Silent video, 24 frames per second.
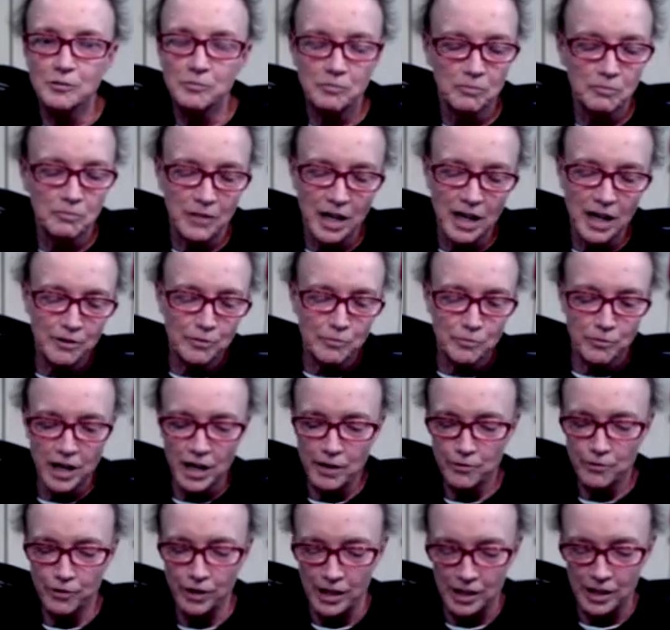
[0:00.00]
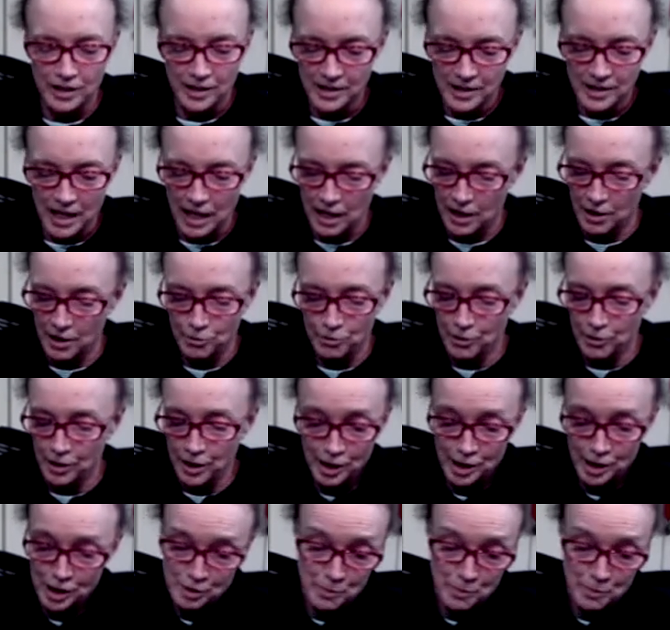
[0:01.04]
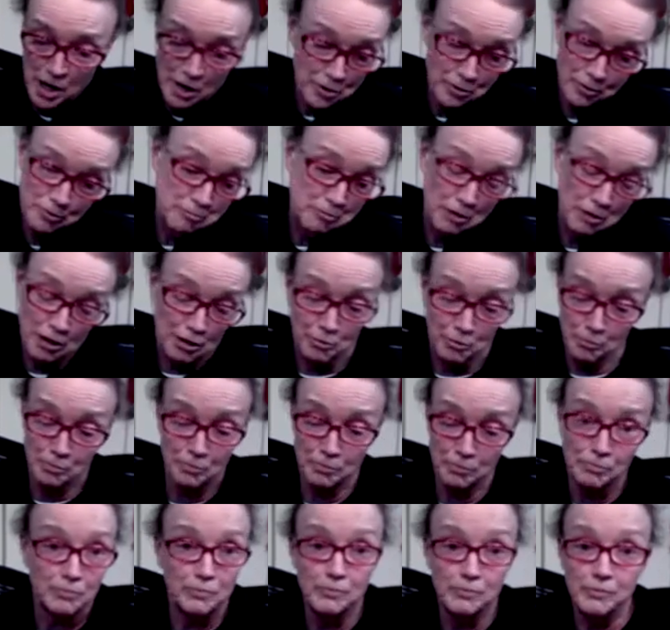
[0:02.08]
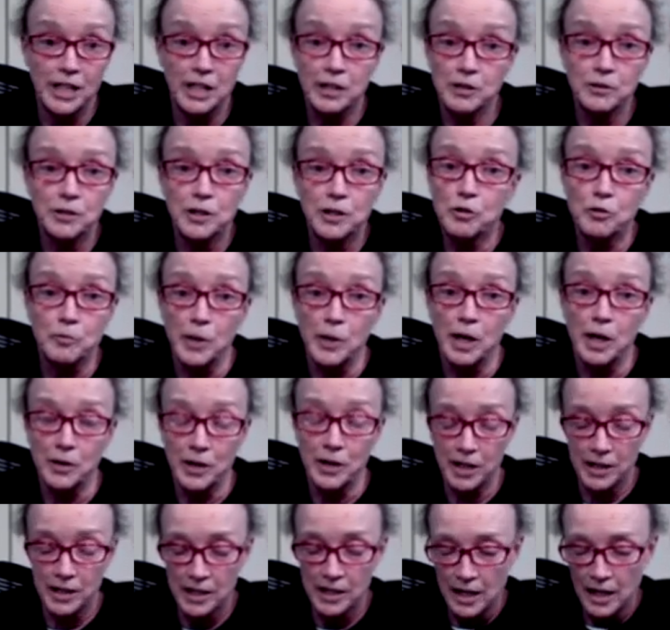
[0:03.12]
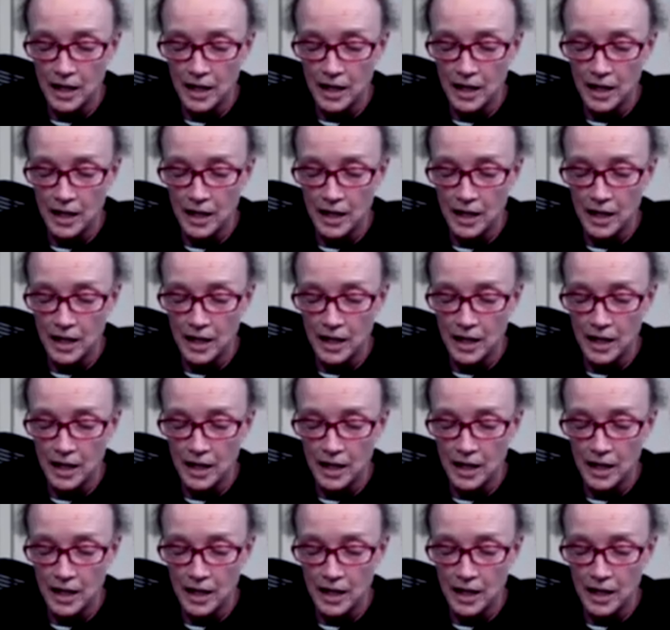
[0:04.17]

my vet friends that are really smart, they don't know about it.